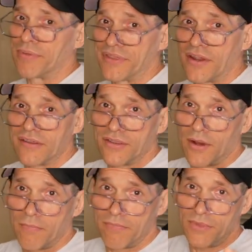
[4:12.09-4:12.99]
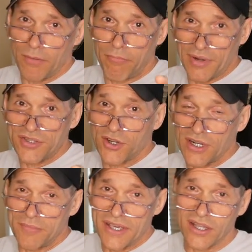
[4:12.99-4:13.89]
but their butts are
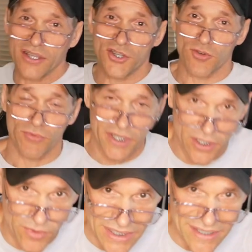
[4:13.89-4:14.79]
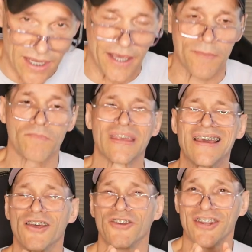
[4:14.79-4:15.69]
going to be clenched really, really tight.
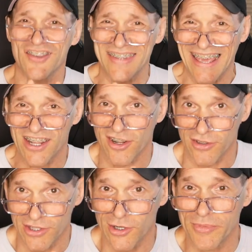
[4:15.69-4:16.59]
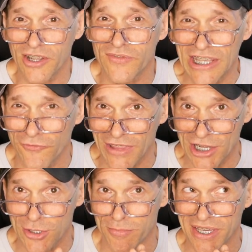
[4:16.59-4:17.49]
They're going to stand in a little bit of knee
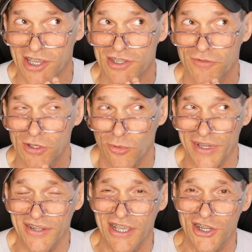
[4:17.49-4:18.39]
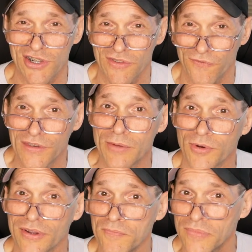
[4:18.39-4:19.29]
flexion because of the orientation of the
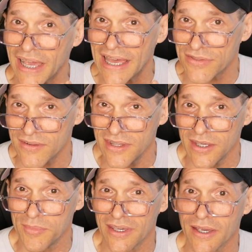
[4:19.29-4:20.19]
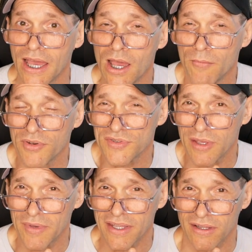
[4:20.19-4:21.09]
femur at the tibia puts
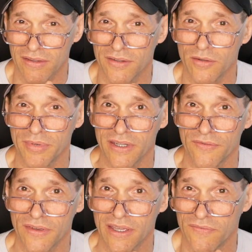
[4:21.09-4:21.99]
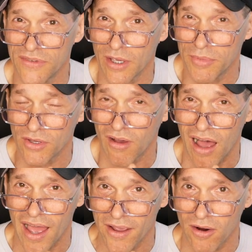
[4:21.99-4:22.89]
them in a little bit of a tibial
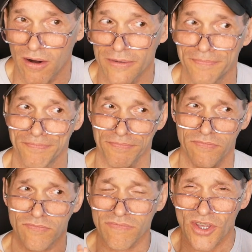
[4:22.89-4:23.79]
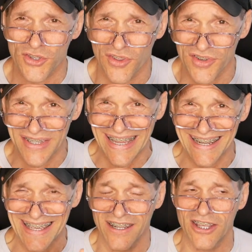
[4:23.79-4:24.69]
IR. So they're
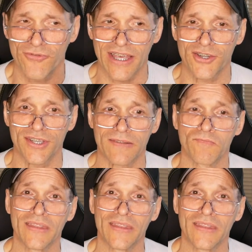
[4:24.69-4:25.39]
standing in knee flexion,